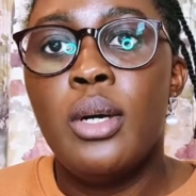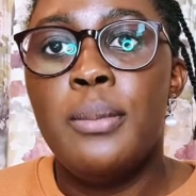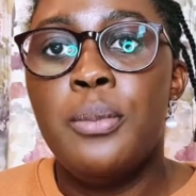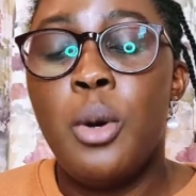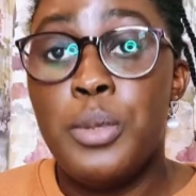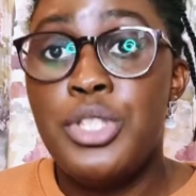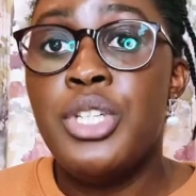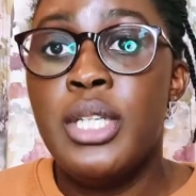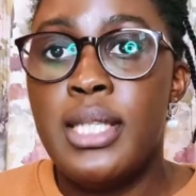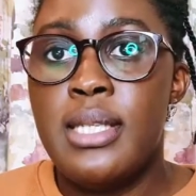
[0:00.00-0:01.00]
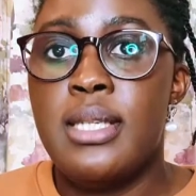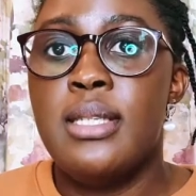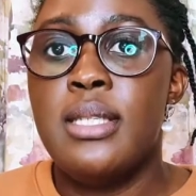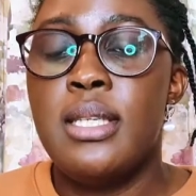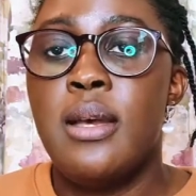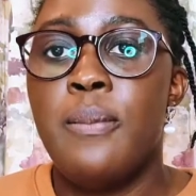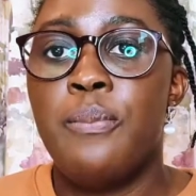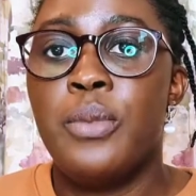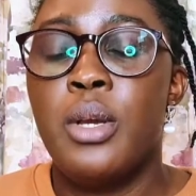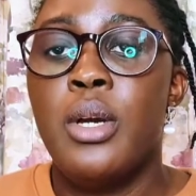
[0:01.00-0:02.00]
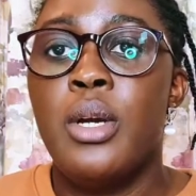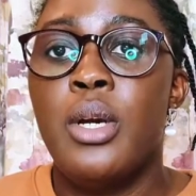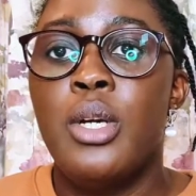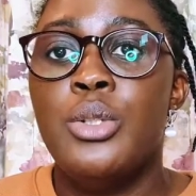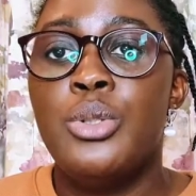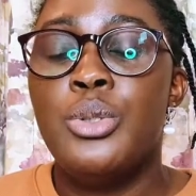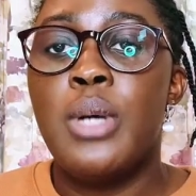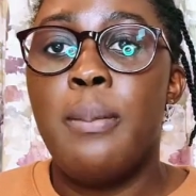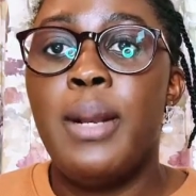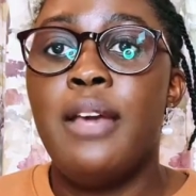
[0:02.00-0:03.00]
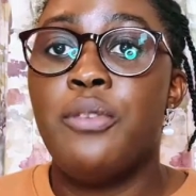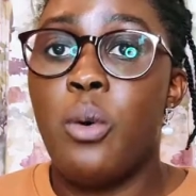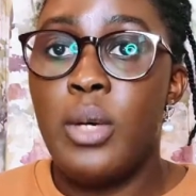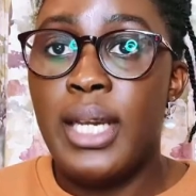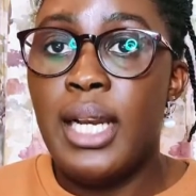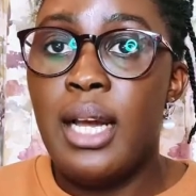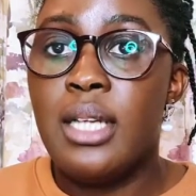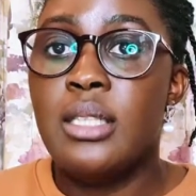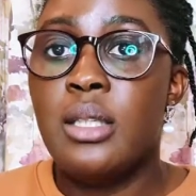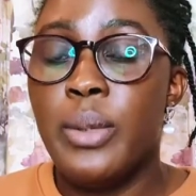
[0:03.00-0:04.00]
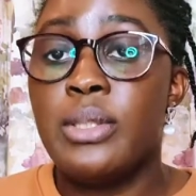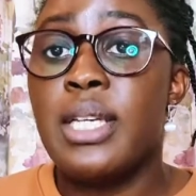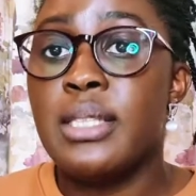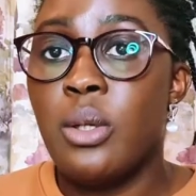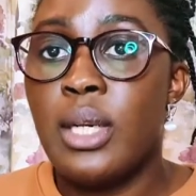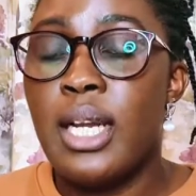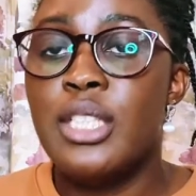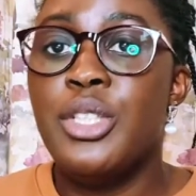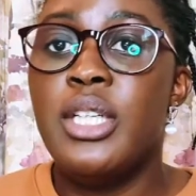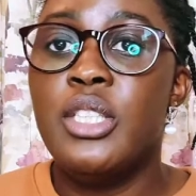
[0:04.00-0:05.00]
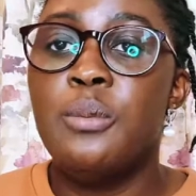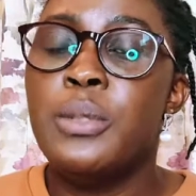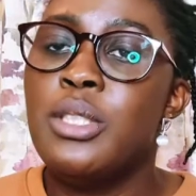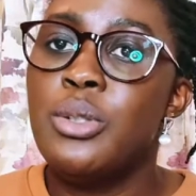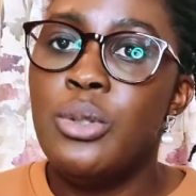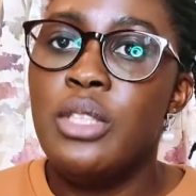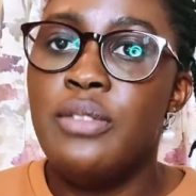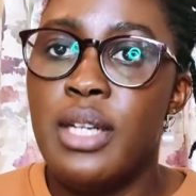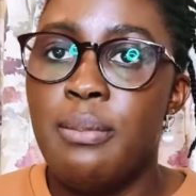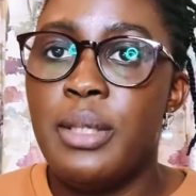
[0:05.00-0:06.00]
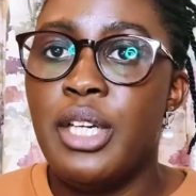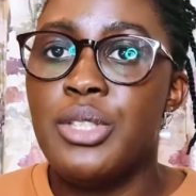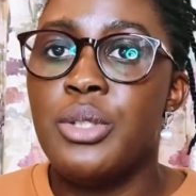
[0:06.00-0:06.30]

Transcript: opportunities to apply for England, Wales, and Scotland, you need to put in two different applications.